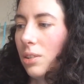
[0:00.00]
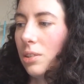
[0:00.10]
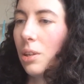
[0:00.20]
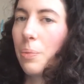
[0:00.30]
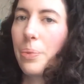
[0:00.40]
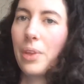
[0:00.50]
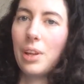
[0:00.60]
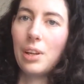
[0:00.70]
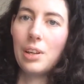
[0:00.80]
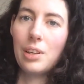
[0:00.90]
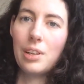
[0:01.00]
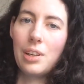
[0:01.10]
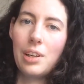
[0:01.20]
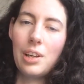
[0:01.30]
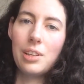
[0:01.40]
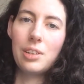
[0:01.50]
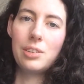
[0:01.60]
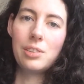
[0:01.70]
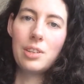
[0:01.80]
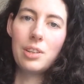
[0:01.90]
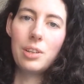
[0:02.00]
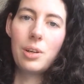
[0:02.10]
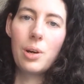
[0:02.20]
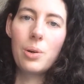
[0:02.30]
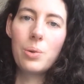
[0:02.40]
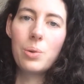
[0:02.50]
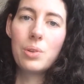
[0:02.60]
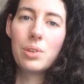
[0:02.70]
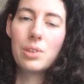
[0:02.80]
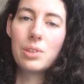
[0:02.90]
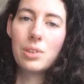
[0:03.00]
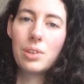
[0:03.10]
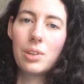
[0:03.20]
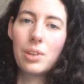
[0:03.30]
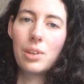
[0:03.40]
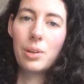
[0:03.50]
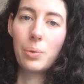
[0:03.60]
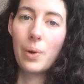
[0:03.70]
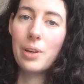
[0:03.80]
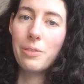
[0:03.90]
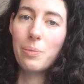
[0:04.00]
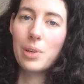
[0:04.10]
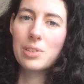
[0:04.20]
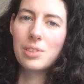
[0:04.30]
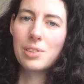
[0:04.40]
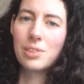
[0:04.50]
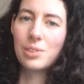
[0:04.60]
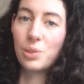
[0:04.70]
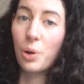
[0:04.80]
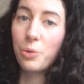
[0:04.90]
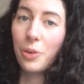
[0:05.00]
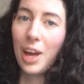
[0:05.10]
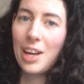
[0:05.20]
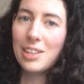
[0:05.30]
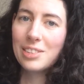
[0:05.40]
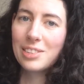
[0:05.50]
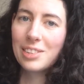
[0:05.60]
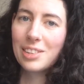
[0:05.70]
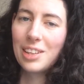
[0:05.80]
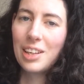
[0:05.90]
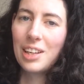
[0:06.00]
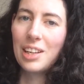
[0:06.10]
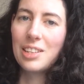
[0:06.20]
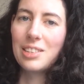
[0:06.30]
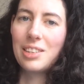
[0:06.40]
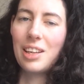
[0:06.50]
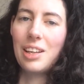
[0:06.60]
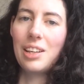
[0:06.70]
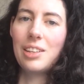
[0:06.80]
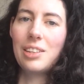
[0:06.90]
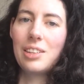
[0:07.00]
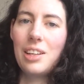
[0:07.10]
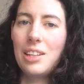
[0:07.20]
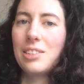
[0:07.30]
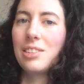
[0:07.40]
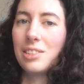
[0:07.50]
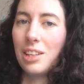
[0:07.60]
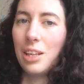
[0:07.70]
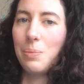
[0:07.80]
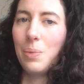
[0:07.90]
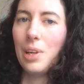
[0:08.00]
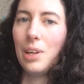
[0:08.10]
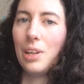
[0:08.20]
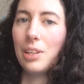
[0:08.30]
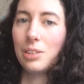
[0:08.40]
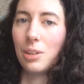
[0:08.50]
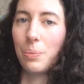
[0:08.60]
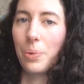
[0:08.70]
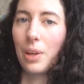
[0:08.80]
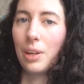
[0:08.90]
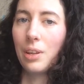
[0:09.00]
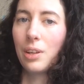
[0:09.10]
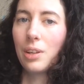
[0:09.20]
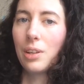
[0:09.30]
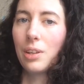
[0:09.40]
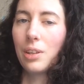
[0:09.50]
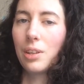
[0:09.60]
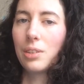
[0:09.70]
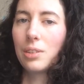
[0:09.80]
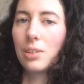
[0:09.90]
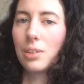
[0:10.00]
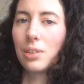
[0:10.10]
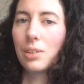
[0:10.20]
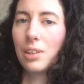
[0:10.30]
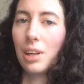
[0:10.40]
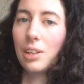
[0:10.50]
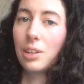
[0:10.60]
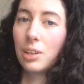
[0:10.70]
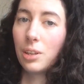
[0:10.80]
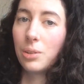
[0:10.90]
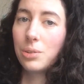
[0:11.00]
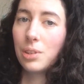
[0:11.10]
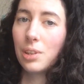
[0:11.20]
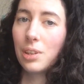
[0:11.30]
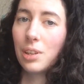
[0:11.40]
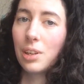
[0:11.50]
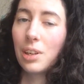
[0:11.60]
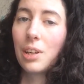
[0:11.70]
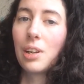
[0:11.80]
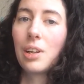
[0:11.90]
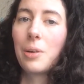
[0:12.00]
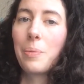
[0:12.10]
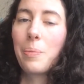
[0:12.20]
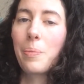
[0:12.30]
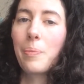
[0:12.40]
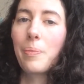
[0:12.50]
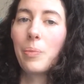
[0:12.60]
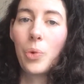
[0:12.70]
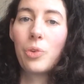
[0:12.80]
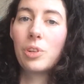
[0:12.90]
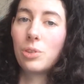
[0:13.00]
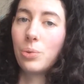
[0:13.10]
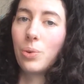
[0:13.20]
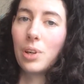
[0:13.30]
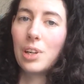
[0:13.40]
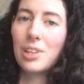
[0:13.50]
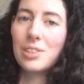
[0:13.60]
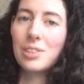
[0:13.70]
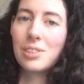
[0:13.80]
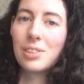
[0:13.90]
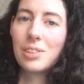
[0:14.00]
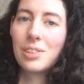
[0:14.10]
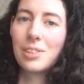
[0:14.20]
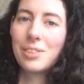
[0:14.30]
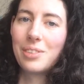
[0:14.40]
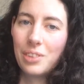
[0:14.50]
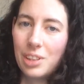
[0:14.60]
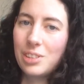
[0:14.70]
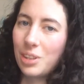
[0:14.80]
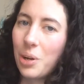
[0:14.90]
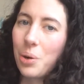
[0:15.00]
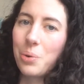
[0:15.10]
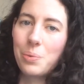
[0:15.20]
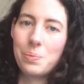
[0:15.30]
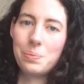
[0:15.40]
something can go away from us so fast that it is the same as something getting closer, moving toward us really slow.